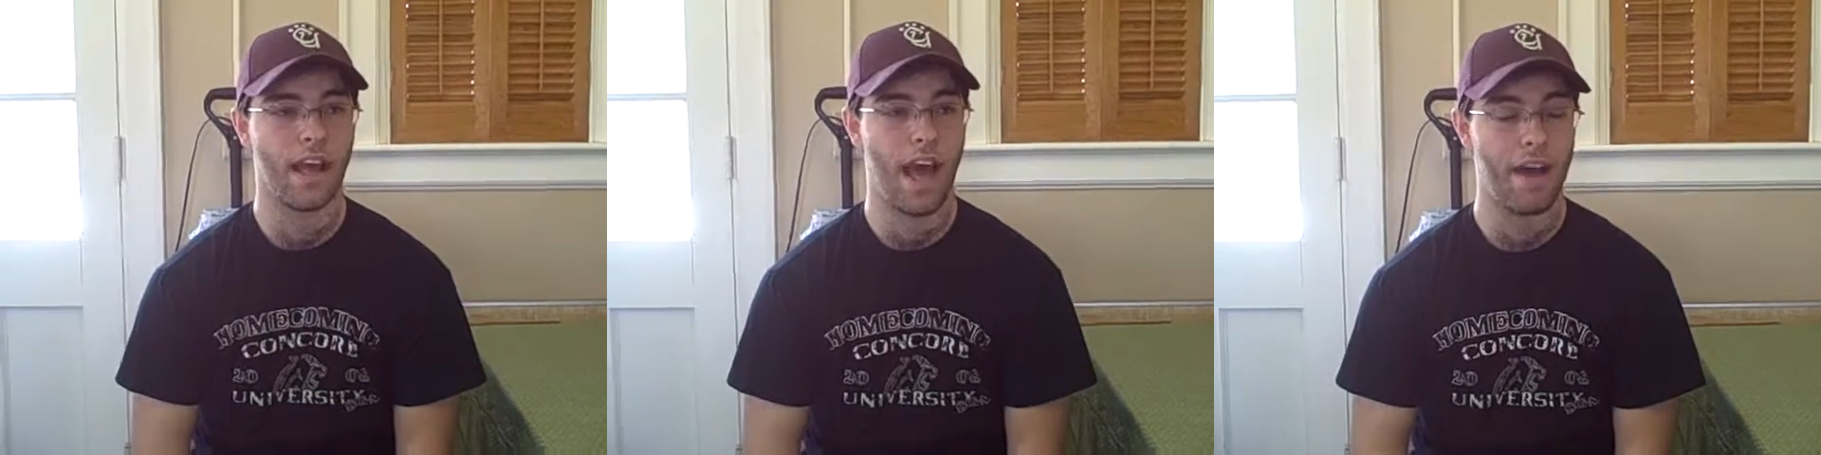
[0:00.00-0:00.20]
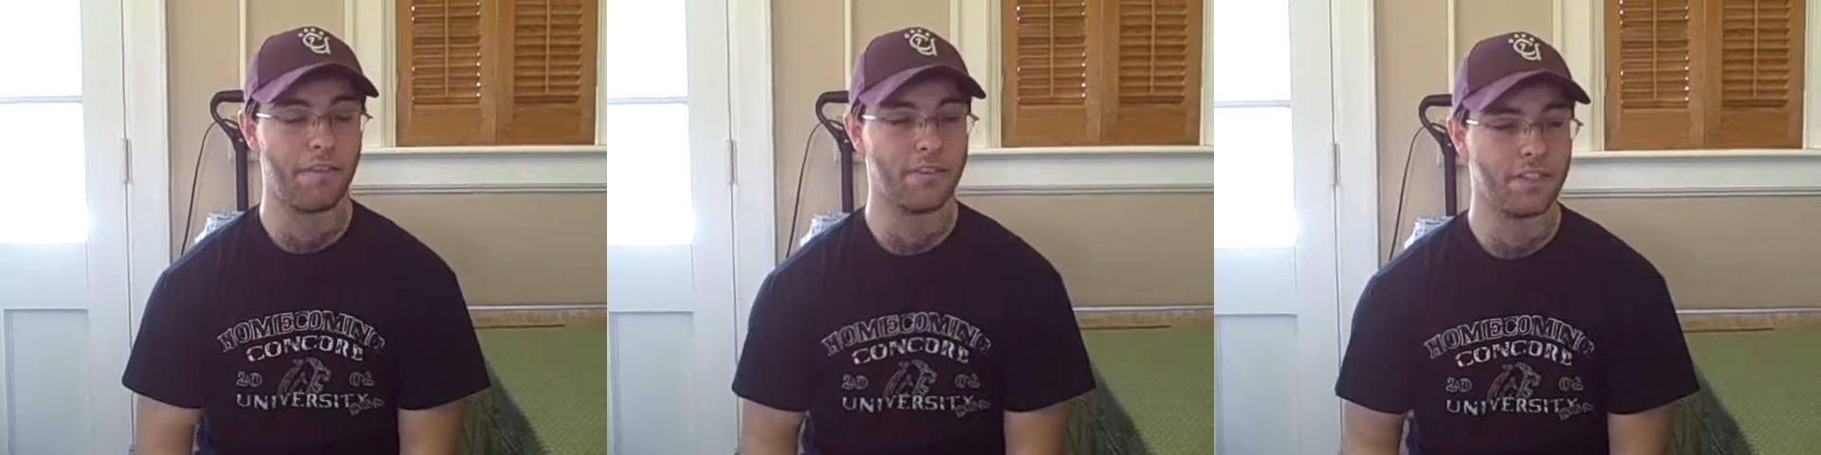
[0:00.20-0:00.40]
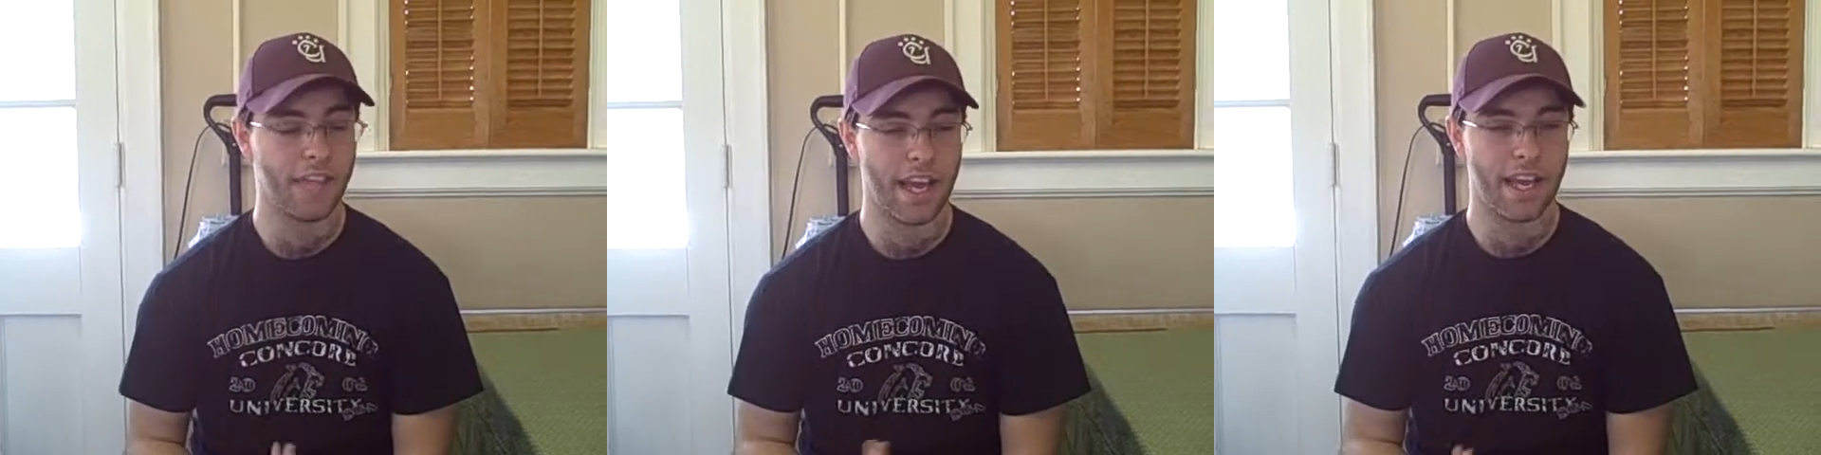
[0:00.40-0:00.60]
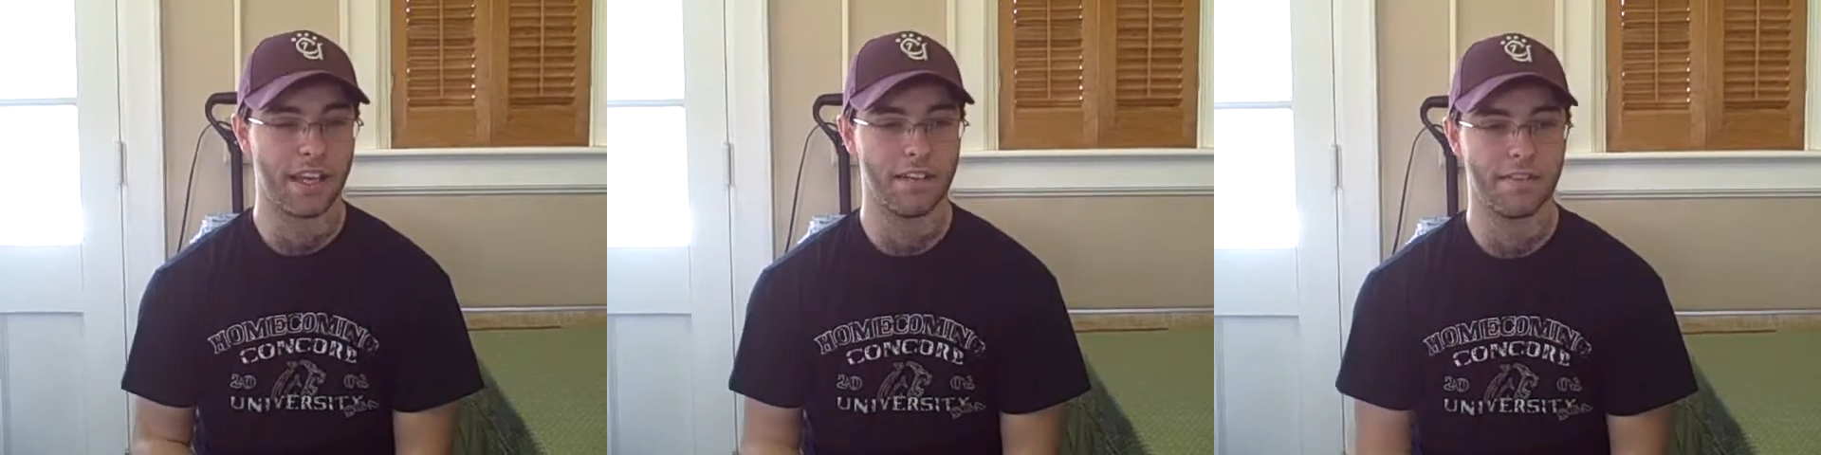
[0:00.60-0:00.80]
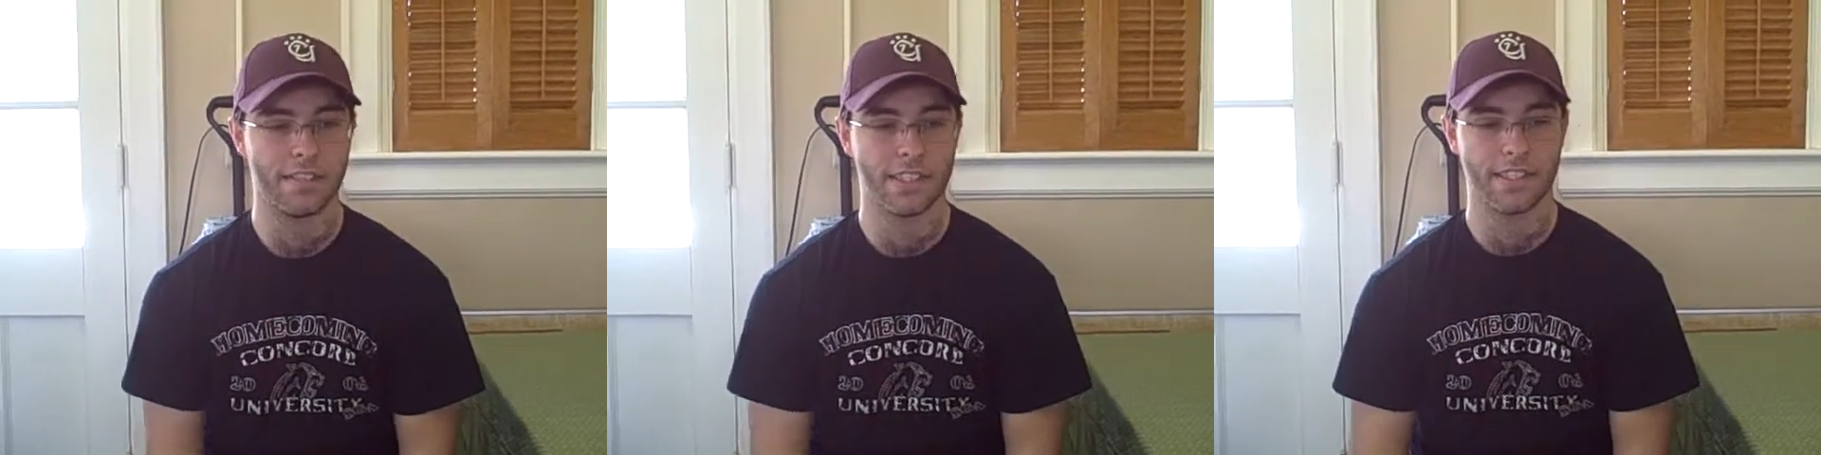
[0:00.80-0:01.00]
I haven't
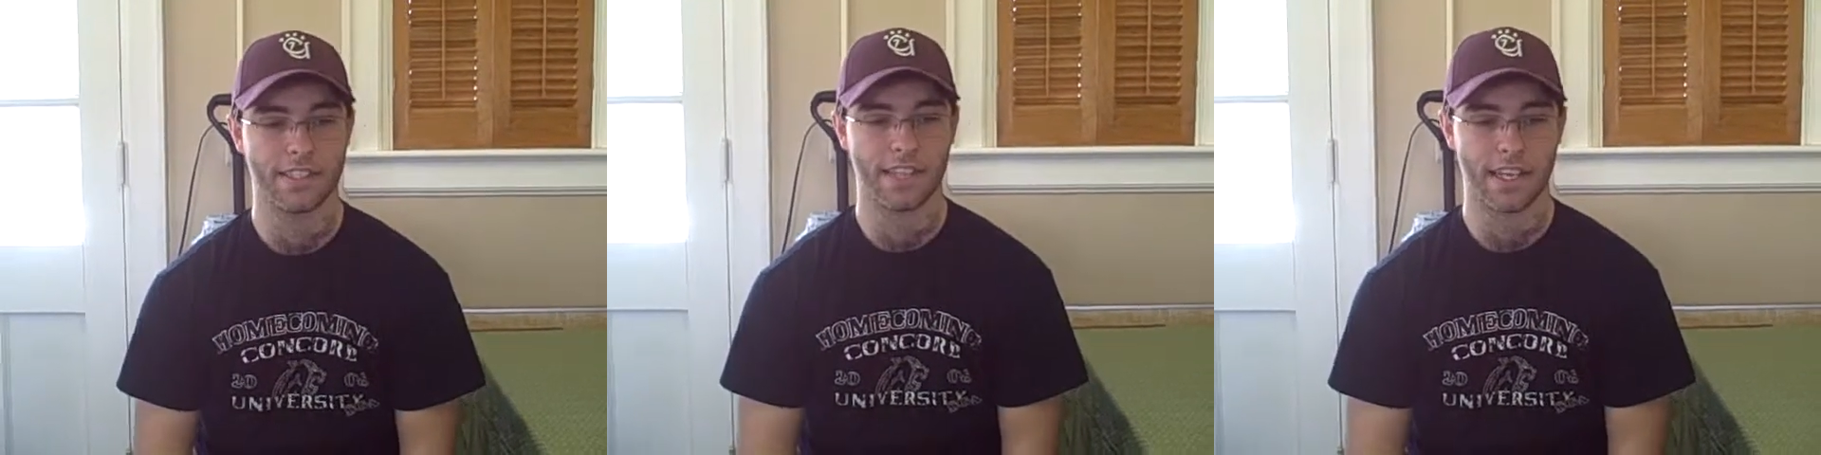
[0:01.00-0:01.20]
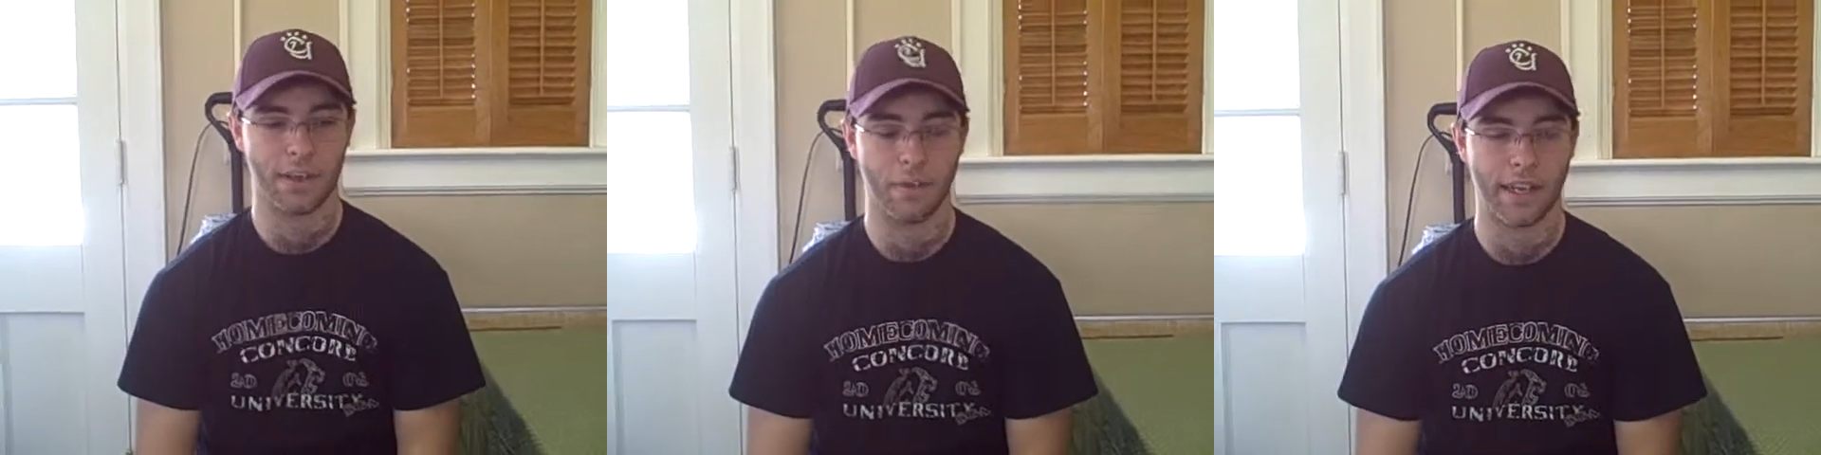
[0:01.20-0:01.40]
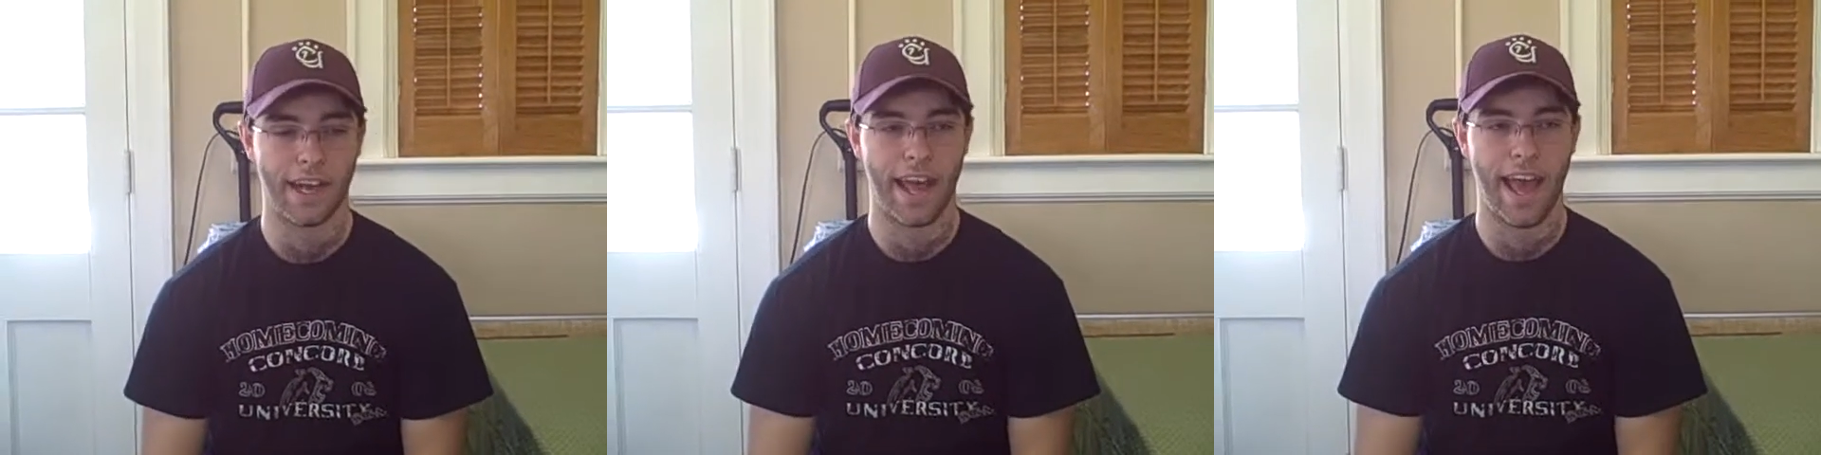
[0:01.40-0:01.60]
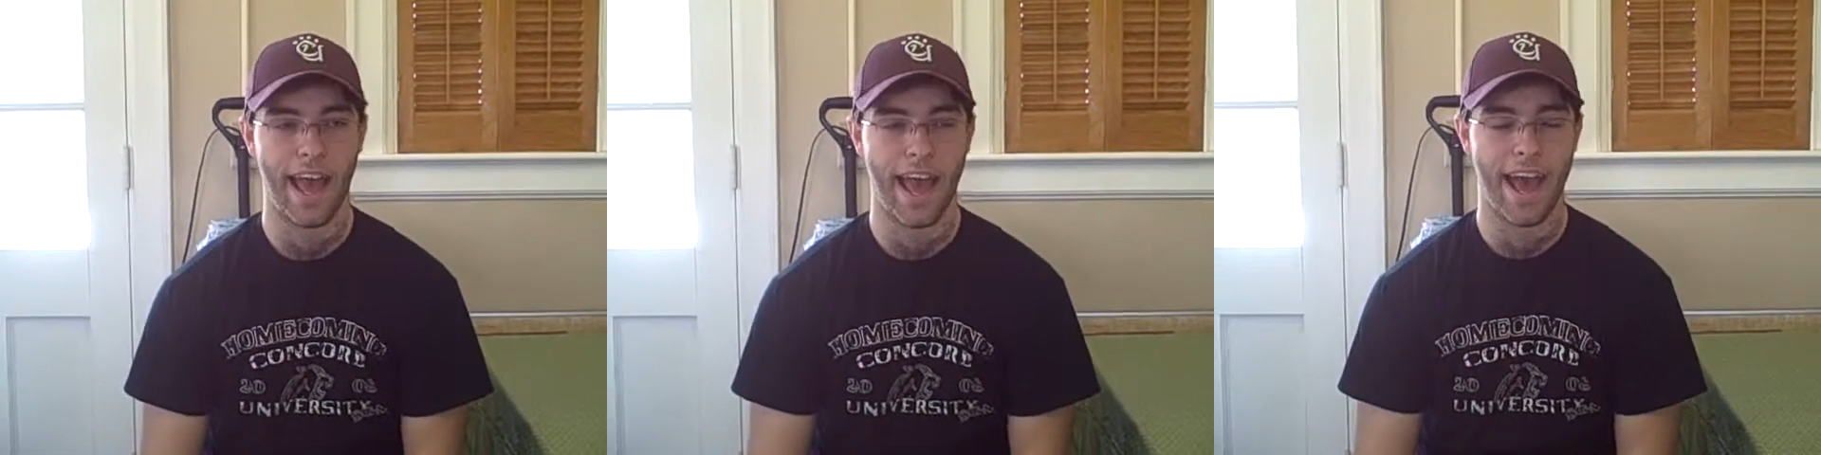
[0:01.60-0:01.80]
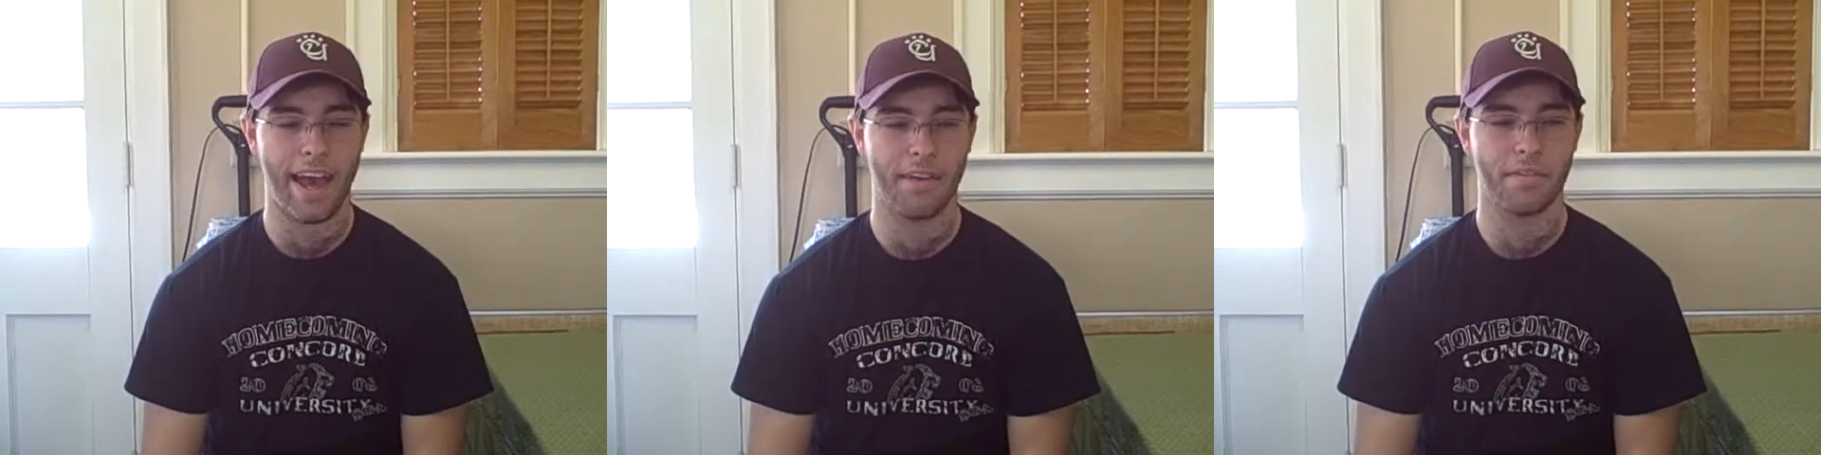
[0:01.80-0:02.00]
shaved since like a week and a
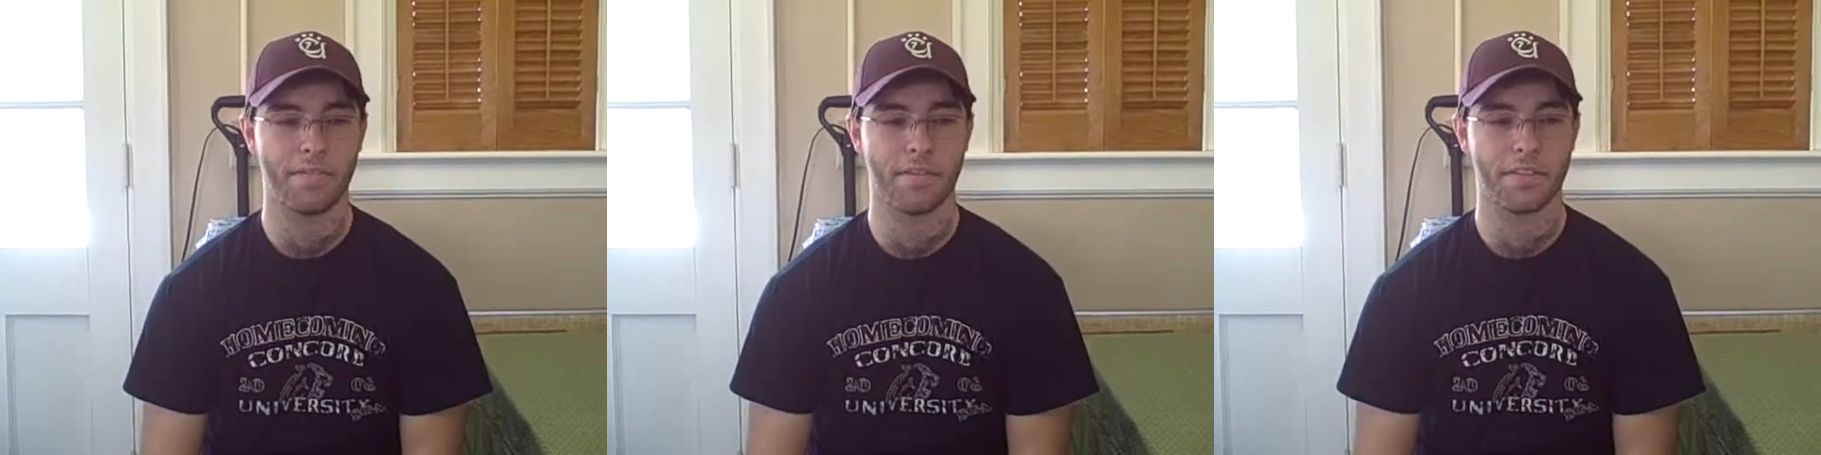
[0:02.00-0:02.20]
half.